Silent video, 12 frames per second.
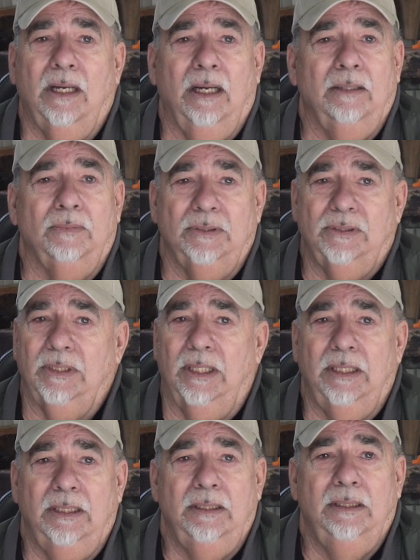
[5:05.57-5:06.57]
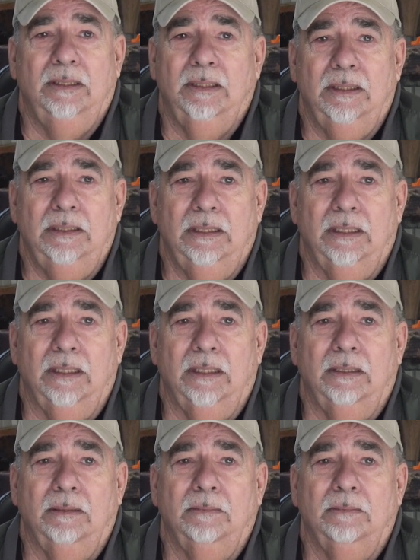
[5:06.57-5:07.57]
I would say
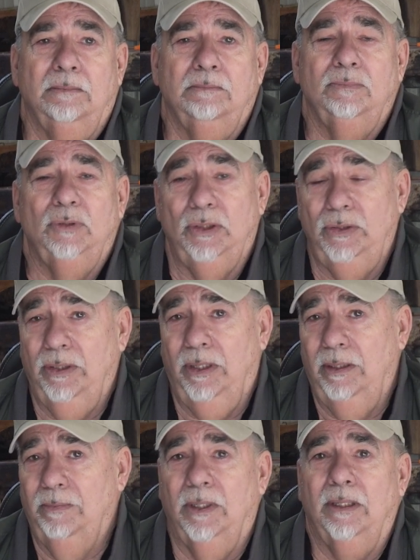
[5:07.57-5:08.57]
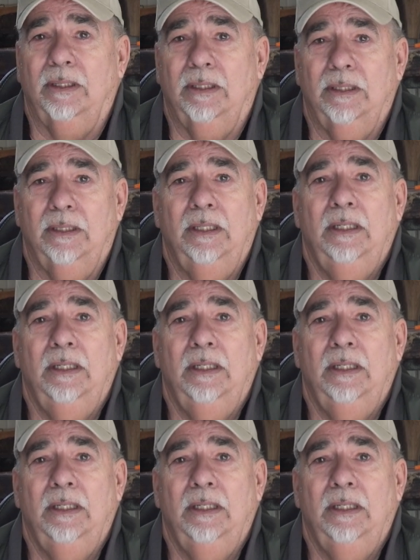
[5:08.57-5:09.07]
do your homework,